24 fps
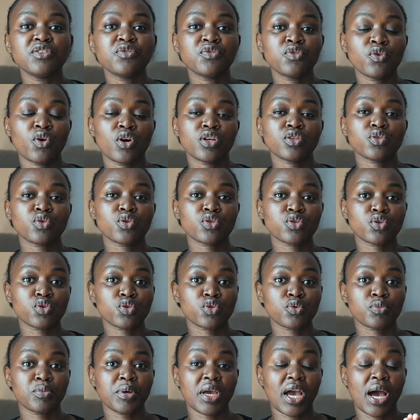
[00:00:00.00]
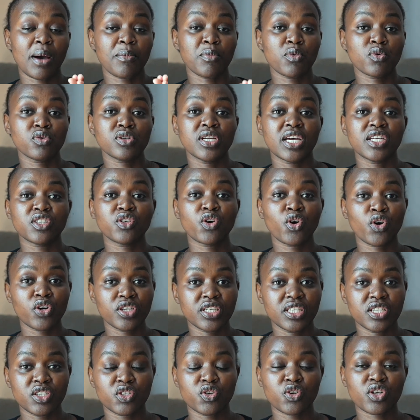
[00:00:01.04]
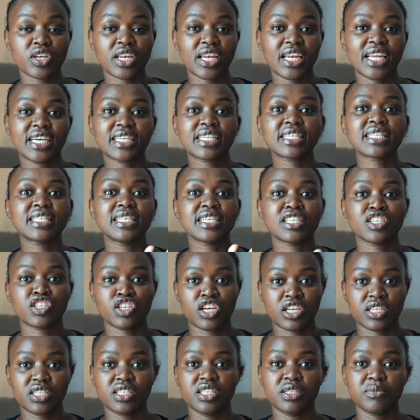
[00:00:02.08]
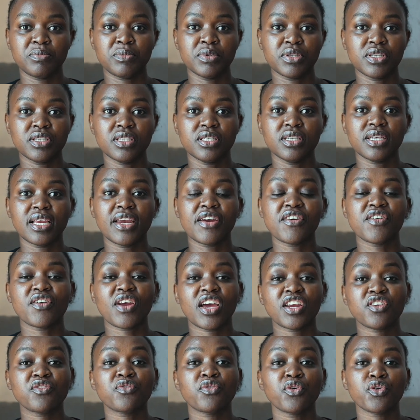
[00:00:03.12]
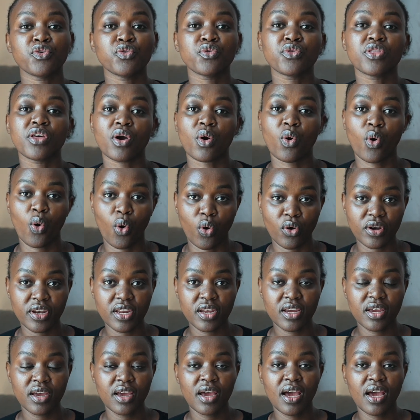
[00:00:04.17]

if you want also to become good at coding, don't let the ChatGPT write for you the code,